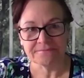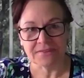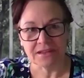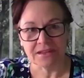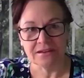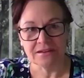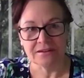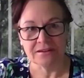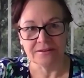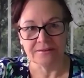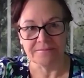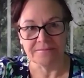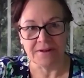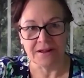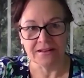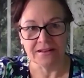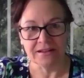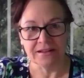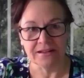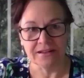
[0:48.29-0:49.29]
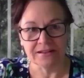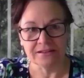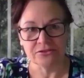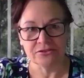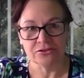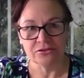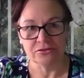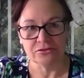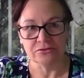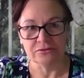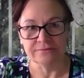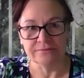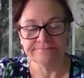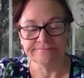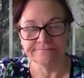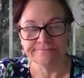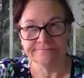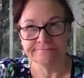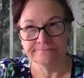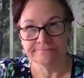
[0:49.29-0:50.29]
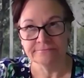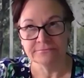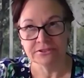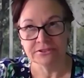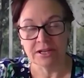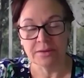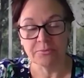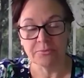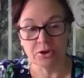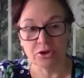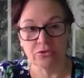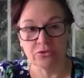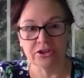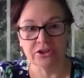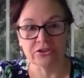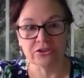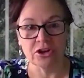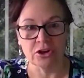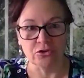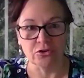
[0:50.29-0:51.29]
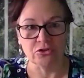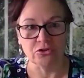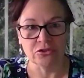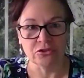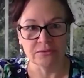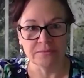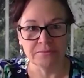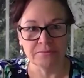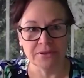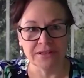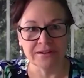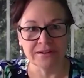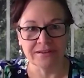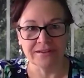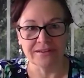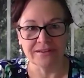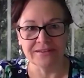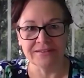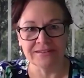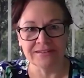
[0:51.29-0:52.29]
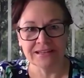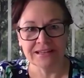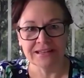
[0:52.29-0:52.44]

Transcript: Um, I like to say I'm a career coach because